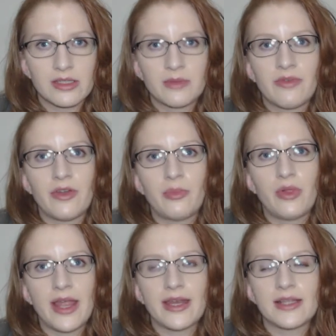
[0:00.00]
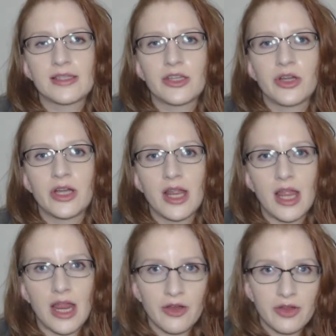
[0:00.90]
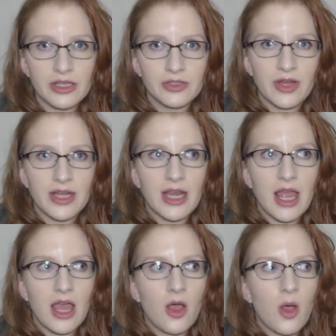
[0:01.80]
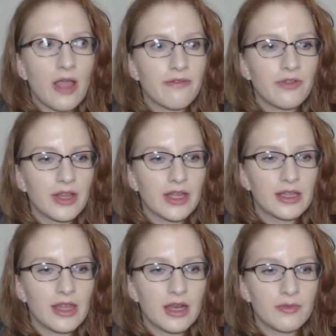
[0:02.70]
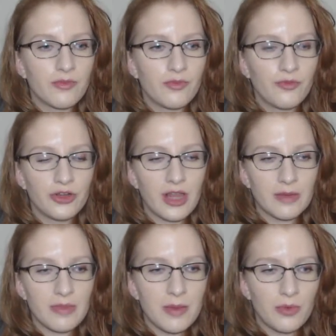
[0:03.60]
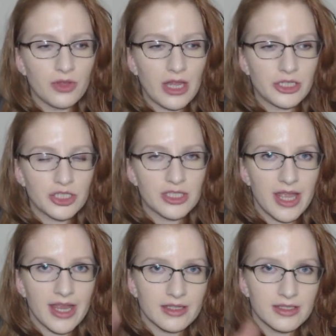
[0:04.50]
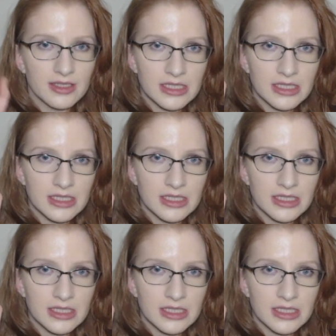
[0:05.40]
Some of our planets that are in Aries right now, I feel like a lot of, for a lot of people, that just like